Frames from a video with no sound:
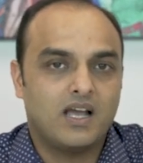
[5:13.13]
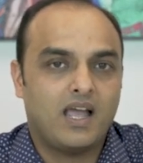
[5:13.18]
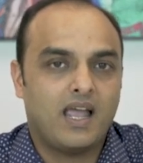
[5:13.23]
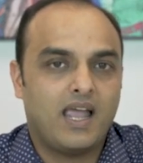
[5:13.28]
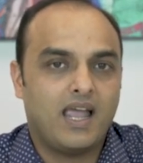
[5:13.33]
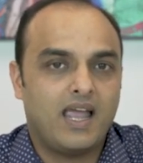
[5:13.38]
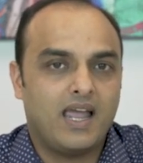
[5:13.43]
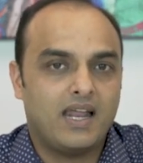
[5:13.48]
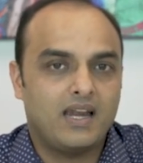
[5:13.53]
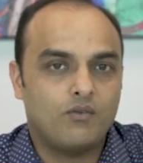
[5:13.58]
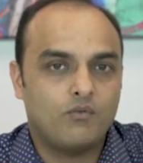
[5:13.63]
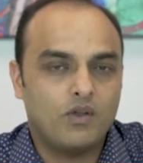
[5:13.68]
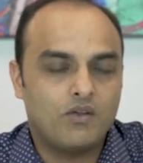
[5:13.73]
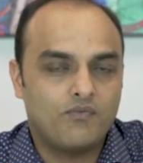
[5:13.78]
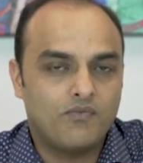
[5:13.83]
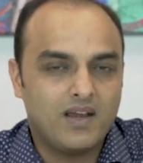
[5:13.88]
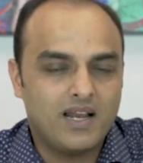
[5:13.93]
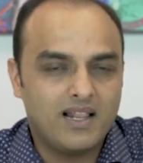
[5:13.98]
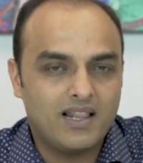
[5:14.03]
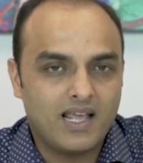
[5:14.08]
and we
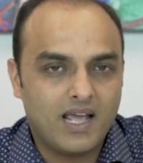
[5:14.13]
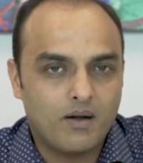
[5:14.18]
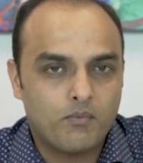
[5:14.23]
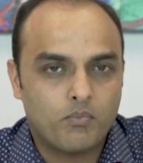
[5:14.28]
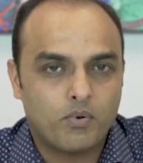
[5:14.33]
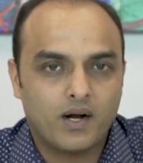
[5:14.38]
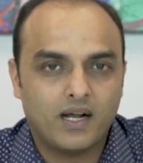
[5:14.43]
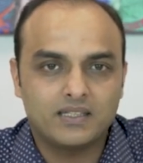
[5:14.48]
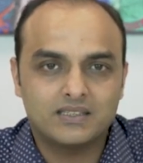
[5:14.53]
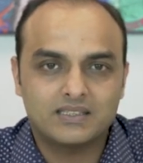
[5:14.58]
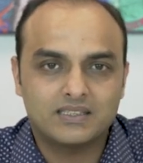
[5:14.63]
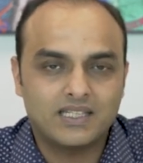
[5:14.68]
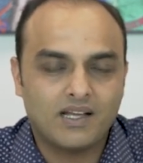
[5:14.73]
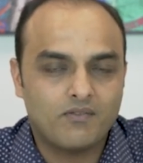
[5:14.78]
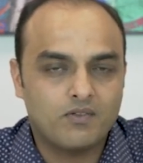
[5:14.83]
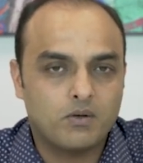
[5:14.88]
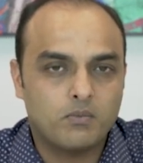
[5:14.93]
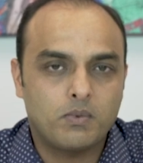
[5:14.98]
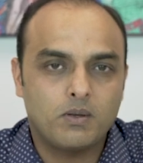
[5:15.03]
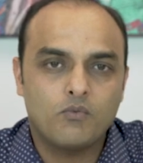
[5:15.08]
feel that prices
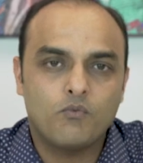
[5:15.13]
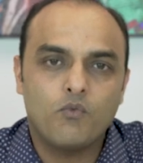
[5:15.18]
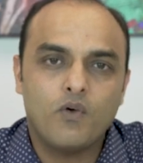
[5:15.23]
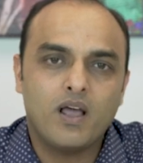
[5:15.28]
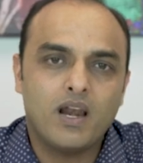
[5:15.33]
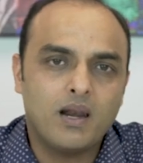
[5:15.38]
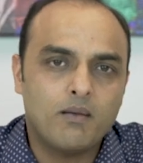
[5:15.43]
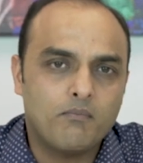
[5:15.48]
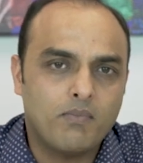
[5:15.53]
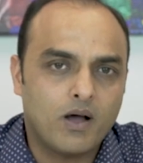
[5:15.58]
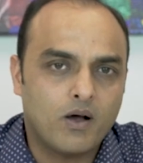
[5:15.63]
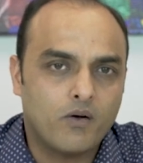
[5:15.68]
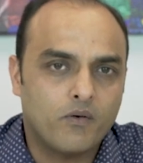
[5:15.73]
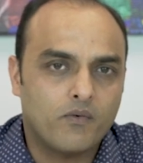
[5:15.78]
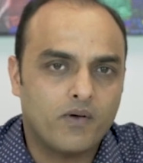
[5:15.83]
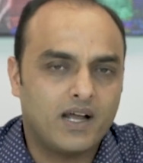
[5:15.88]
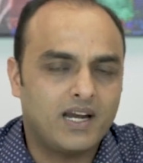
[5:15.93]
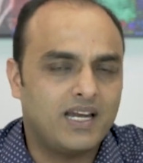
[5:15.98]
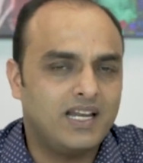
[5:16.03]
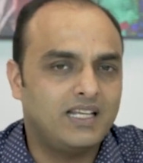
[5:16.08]
have to be well
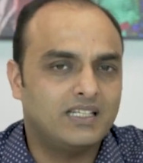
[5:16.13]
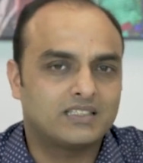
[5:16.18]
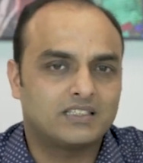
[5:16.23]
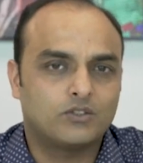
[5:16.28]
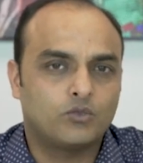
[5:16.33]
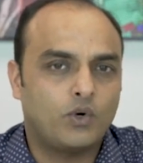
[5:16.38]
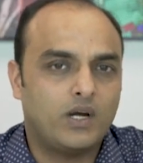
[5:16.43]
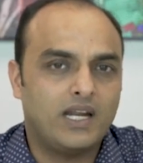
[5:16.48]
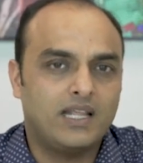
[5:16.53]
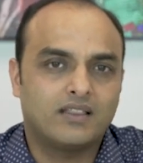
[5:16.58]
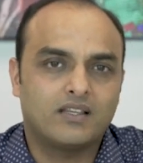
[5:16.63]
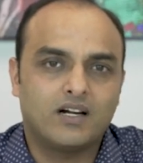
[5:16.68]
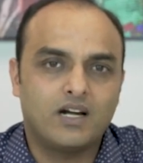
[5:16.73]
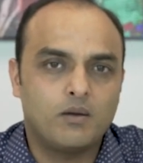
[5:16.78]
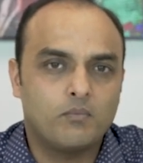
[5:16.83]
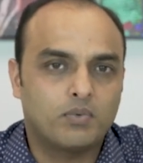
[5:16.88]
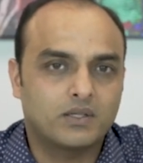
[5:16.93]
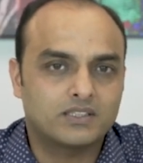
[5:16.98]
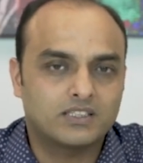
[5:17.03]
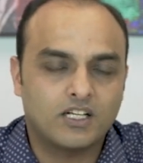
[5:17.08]
above, at least
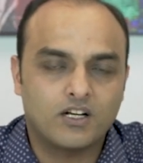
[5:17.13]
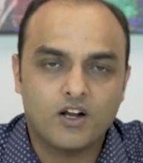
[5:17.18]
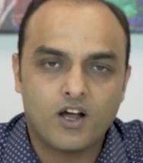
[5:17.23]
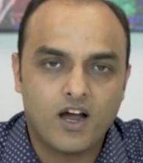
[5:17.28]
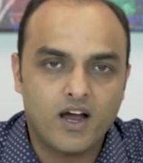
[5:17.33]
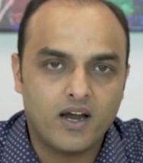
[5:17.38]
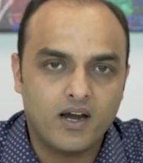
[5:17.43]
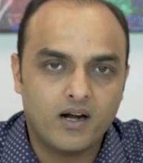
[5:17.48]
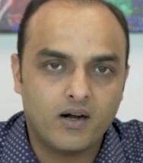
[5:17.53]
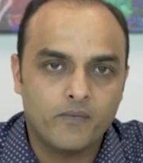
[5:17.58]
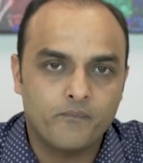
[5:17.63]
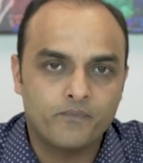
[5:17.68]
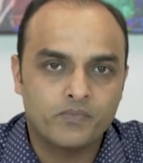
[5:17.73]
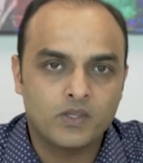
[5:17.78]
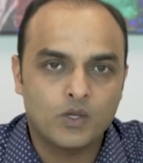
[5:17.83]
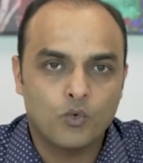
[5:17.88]
20-30% higher,